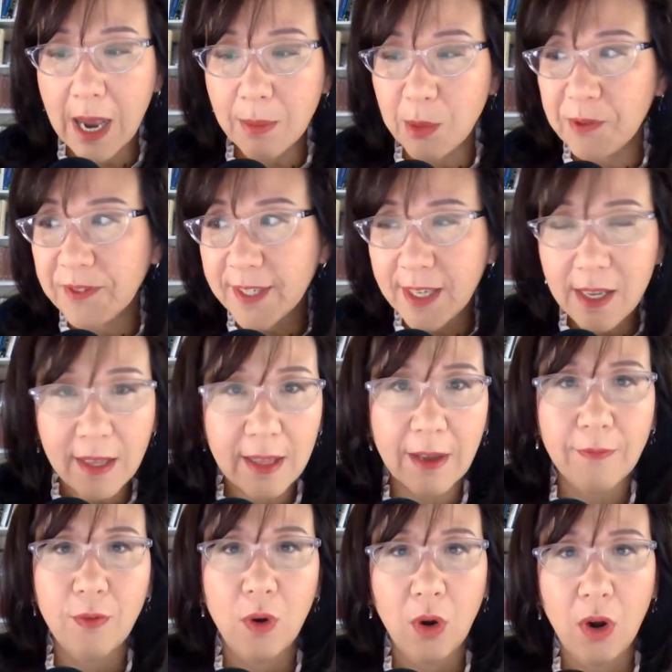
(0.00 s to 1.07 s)
We've seen that
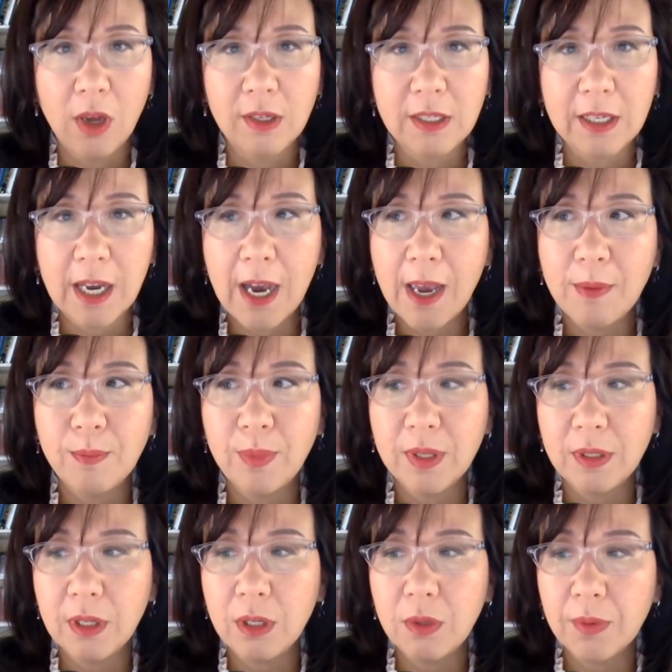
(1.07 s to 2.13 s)
for a long time, but
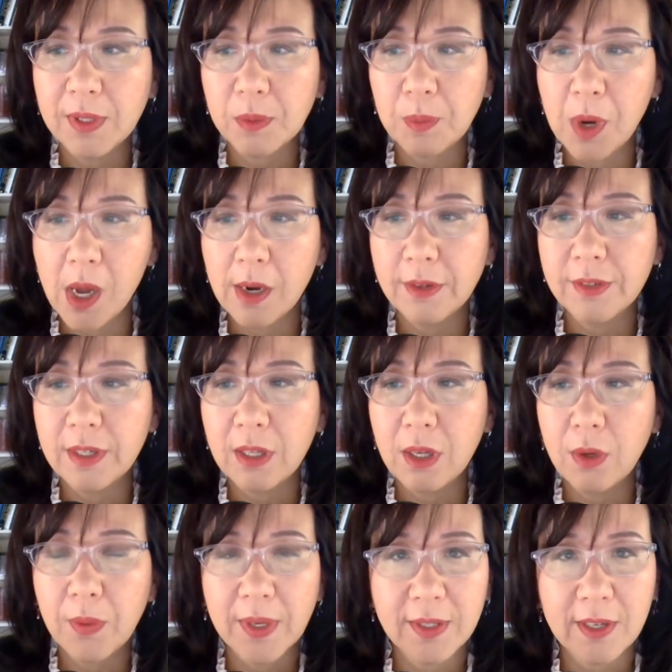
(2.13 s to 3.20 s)
the U.S. policy, the
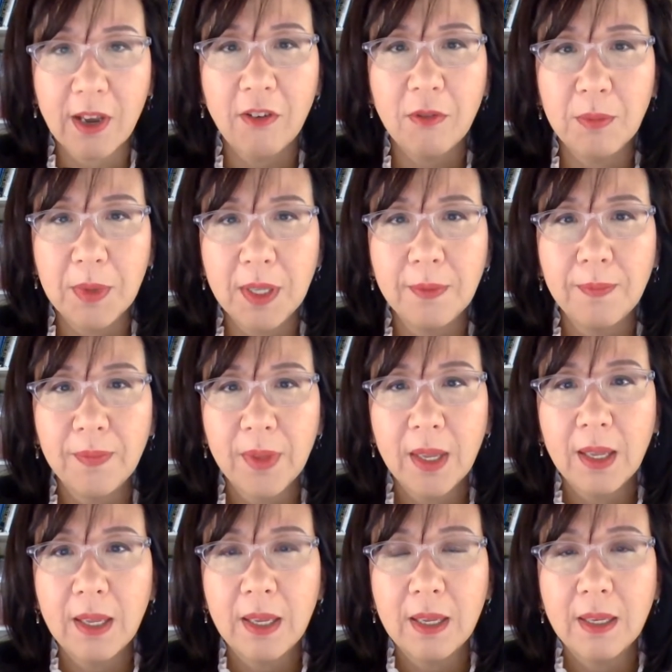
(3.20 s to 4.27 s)
U.S. government
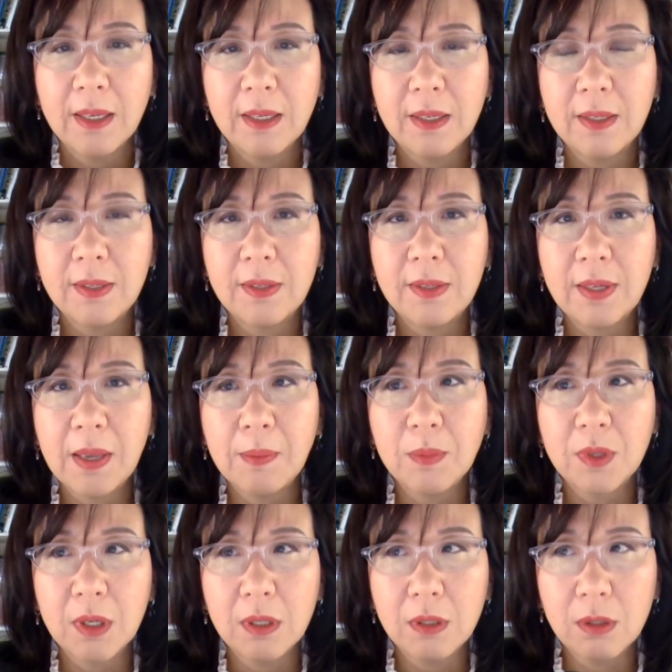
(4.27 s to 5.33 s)
seemed
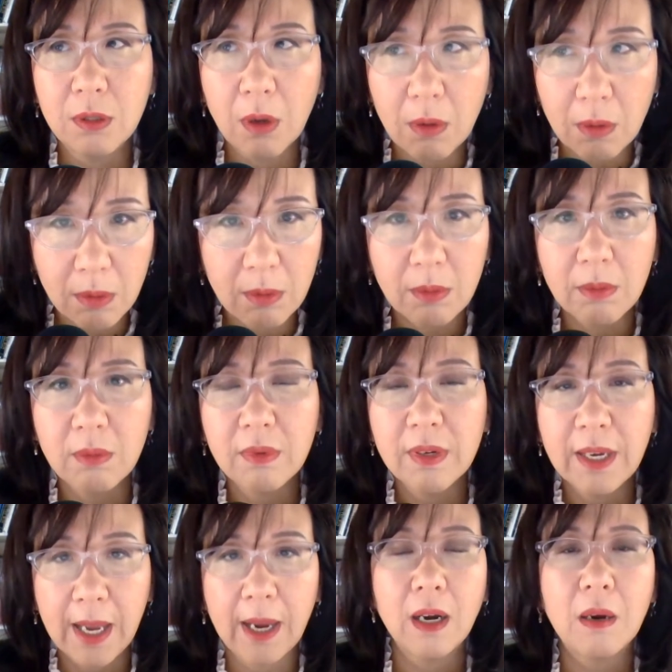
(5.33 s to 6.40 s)
don't
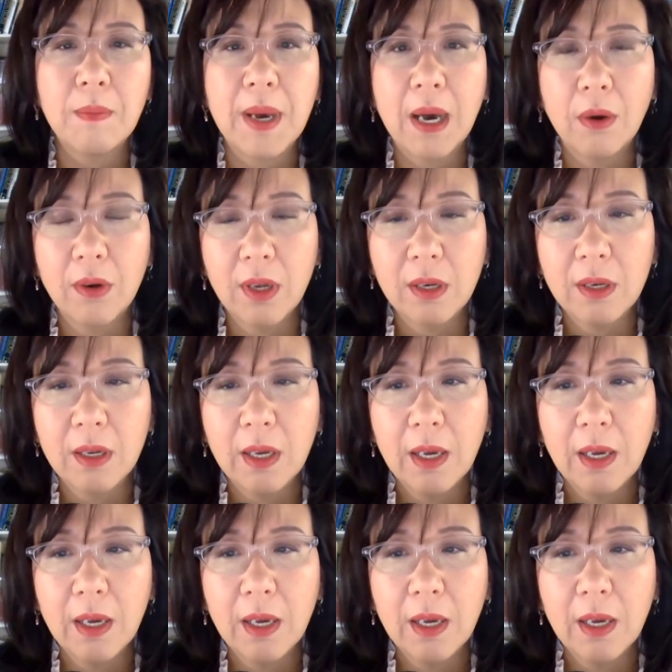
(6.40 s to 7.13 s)
care about it.